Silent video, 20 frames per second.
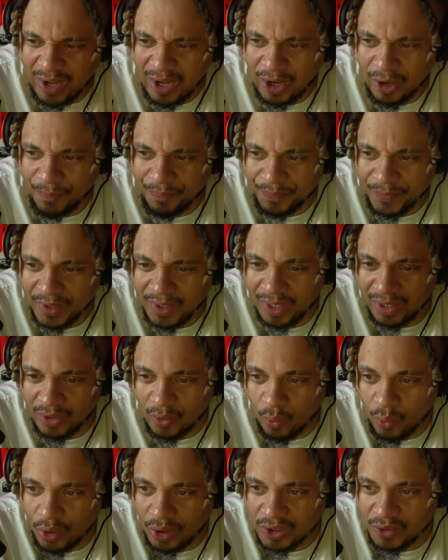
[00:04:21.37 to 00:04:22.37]
Damn, he
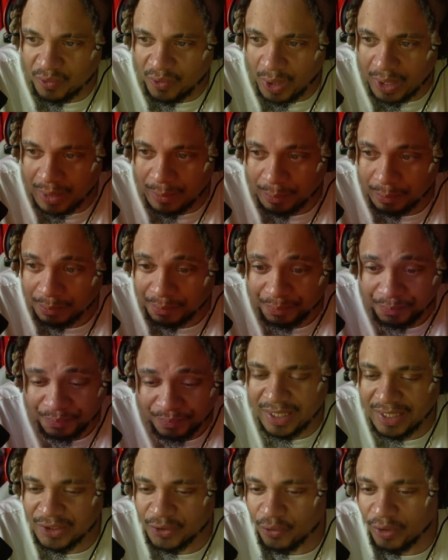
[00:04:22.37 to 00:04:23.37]
got the worst one.
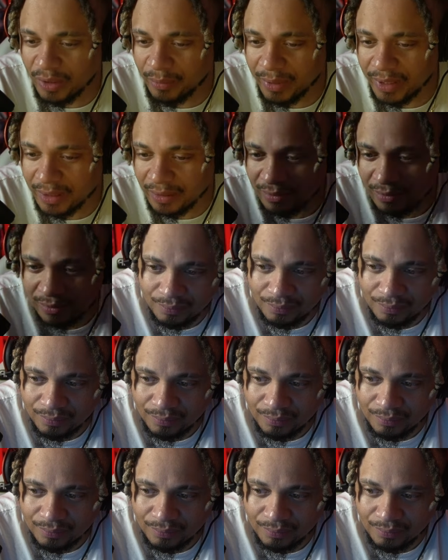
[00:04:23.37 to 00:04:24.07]
He's not screaming.